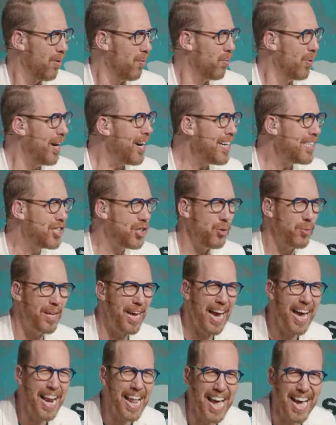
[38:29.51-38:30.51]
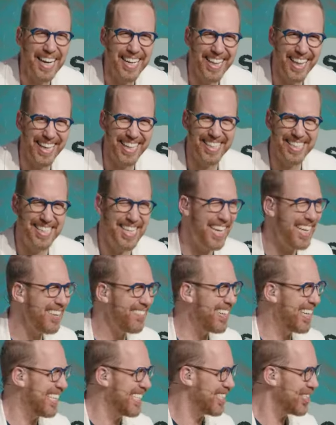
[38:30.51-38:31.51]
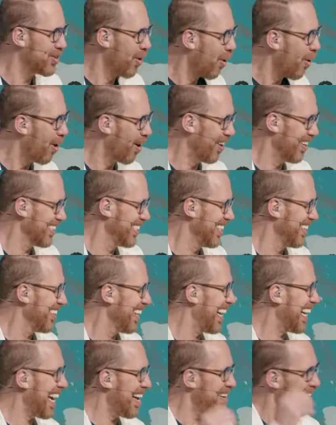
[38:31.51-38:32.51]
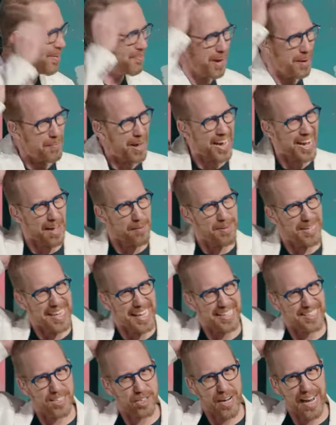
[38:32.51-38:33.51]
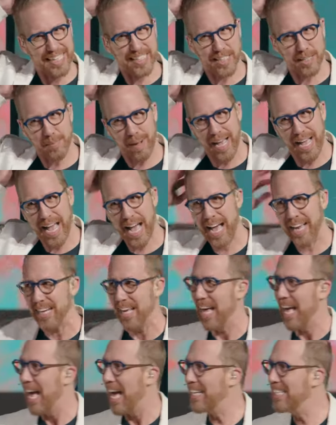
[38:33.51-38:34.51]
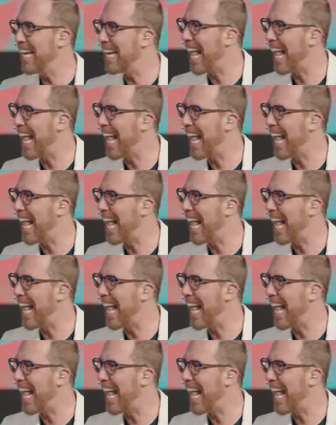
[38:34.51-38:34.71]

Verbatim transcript: where did you get it? Like, it's not even in stores. You know, like, in my mind, I'd be like scratching my head. And yet,